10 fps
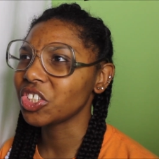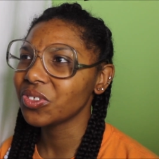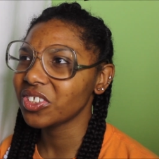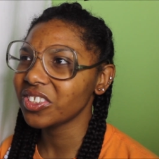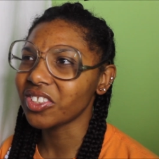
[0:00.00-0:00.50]

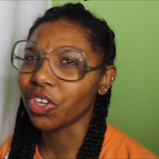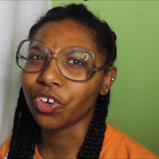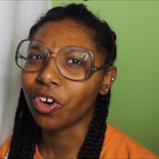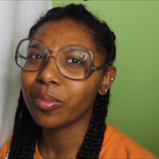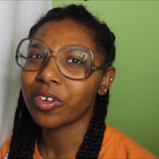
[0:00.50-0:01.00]
She was just a
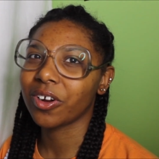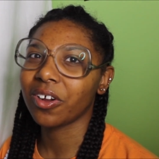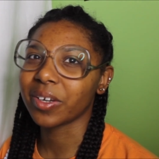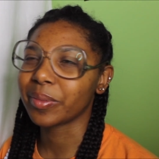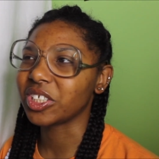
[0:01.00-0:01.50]
normal
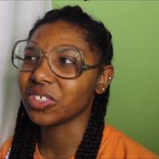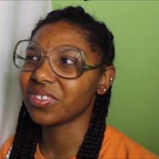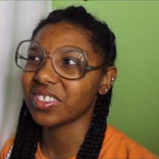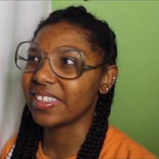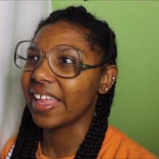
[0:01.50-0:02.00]
girl to me. She
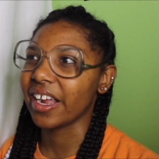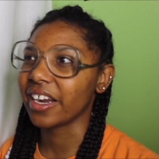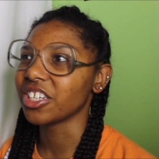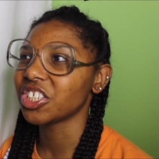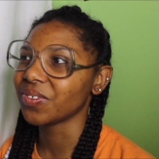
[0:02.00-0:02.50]
was just there.